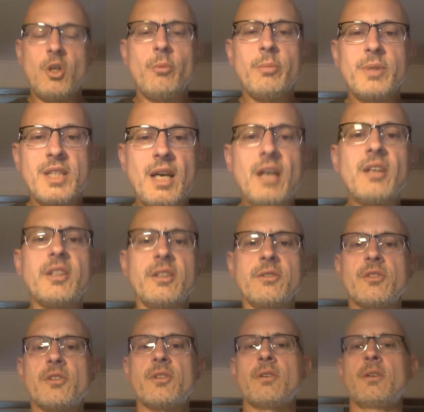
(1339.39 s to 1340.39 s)

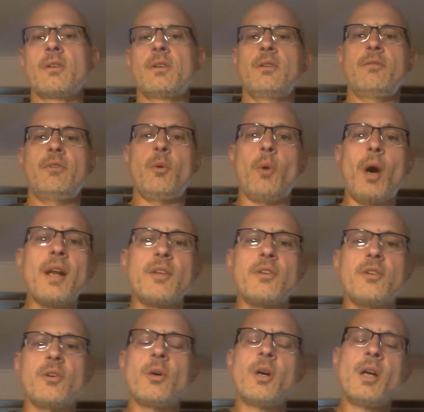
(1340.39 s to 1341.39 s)
battalions if he wanted
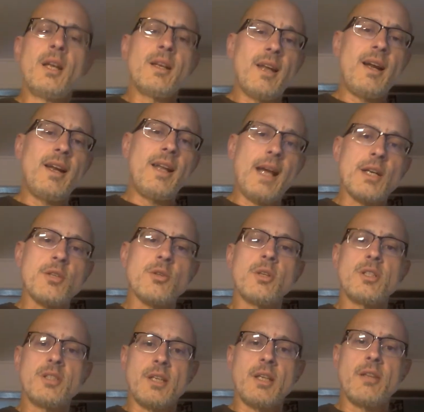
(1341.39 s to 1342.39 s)
to. Kennedy
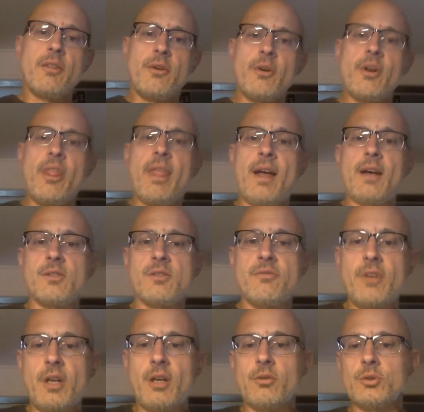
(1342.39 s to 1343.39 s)
actually sent 30,000
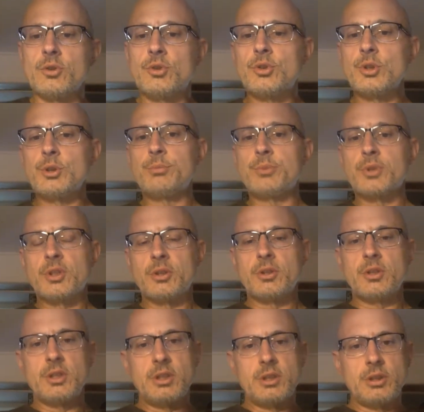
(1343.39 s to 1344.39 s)
federal troops
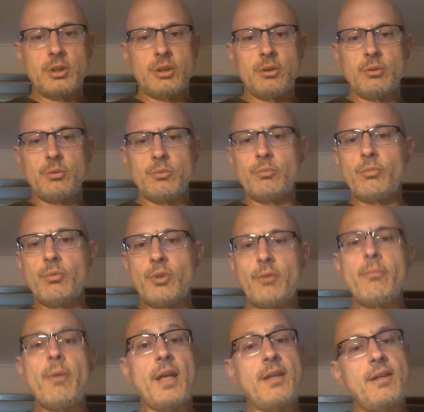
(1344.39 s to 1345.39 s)
to
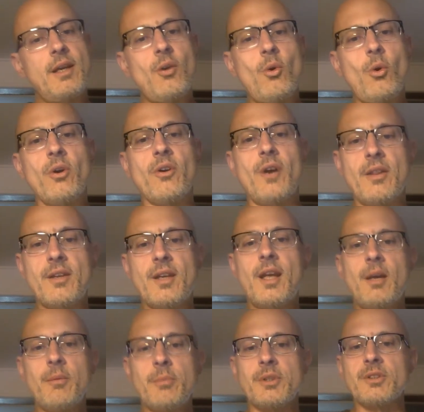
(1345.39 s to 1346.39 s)
maintain order on the
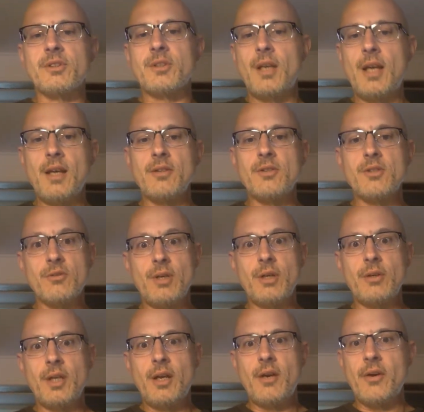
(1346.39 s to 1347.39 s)
campus and
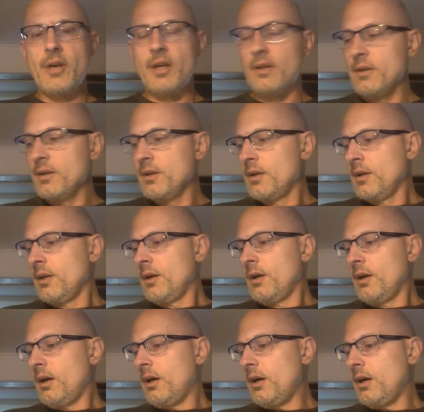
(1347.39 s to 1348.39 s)
surrounding area.
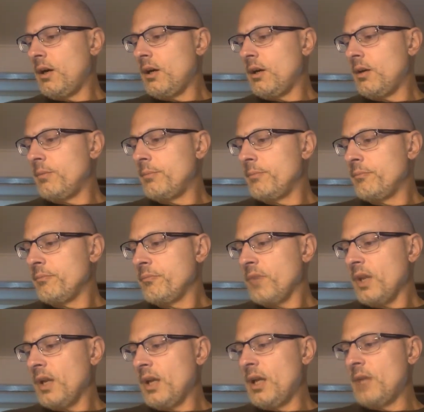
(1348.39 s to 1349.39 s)

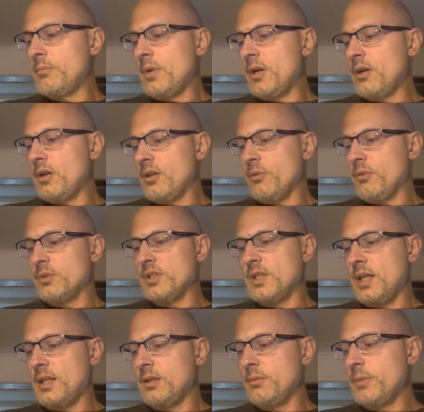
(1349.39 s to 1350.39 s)
And Meredith was
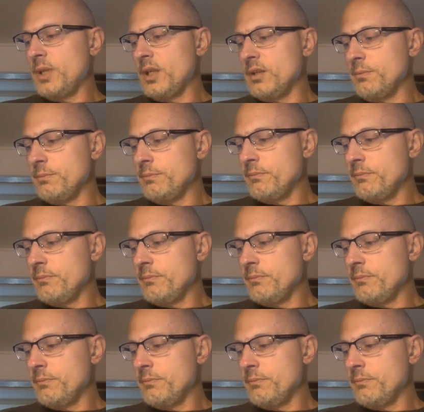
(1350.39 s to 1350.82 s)
then admitted.